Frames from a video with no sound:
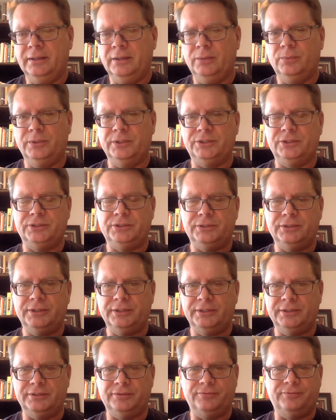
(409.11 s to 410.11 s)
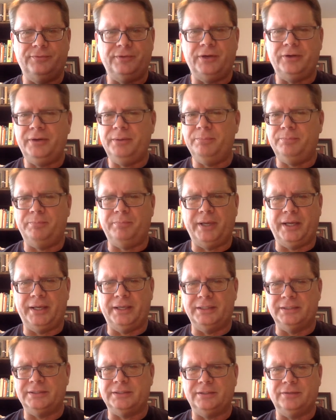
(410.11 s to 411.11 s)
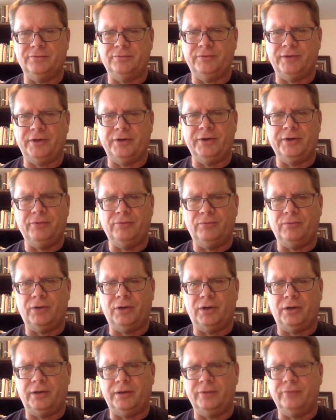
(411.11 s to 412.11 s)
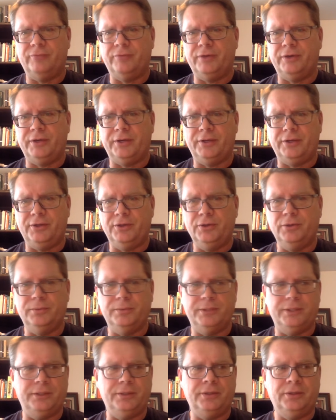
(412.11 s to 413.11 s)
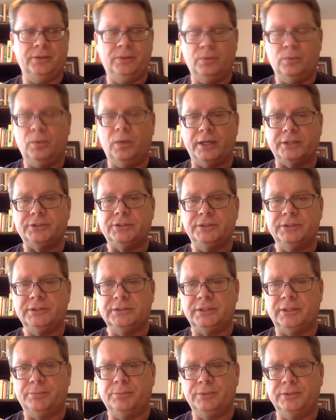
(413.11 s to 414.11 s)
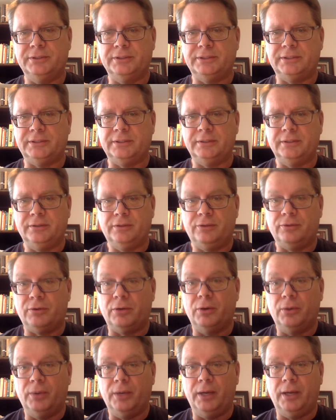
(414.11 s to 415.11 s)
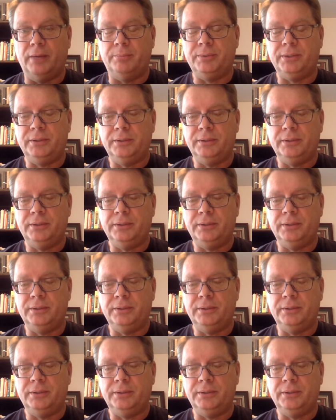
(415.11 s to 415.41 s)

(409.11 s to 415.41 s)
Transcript: which is very base and very raw and very human, watching someone throw up.